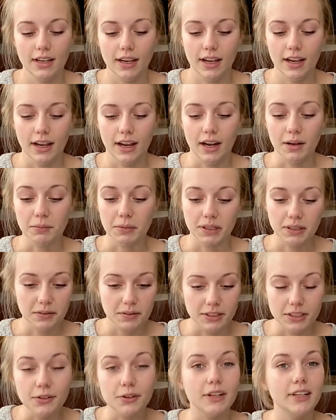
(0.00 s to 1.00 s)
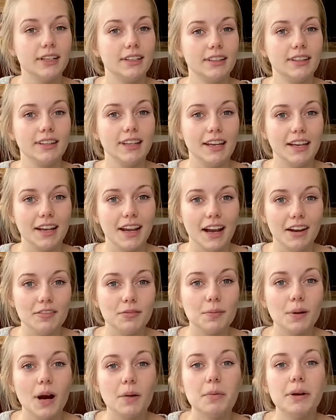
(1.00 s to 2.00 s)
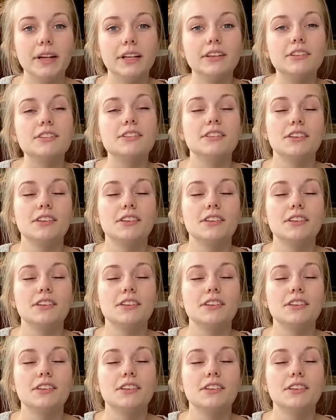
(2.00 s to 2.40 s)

I'm gonna do it. Like, I've propagated